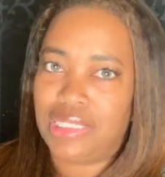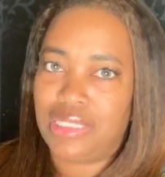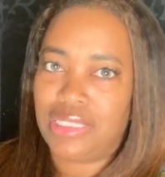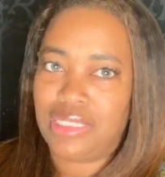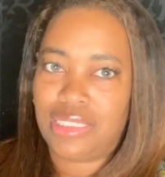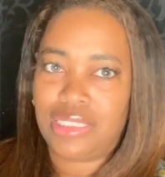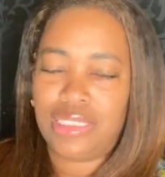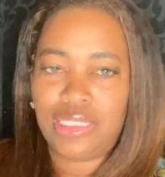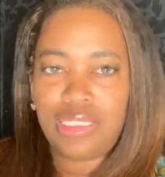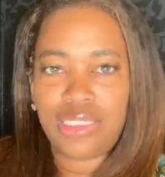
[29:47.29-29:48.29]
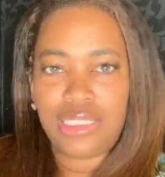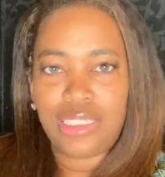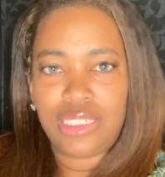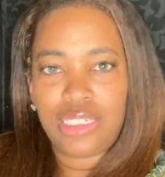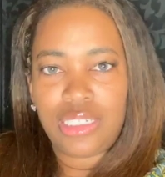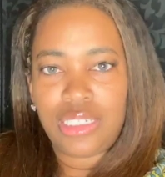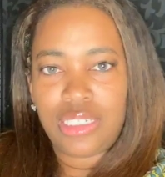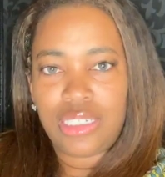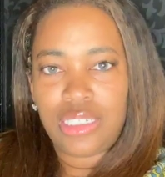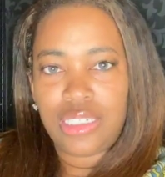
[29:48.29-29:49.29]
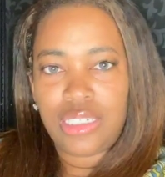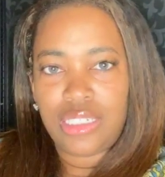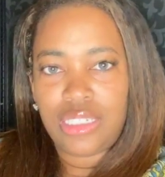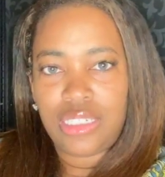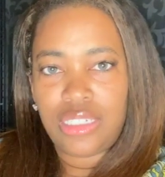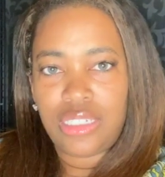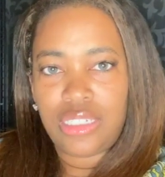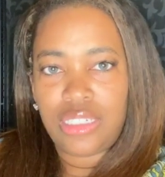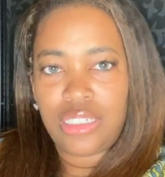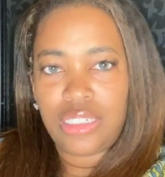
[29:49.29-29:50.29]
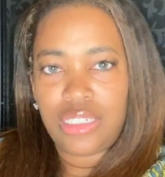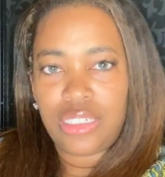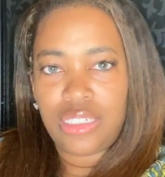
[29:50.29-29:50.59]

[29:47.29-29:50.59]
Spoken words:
(no one is talking)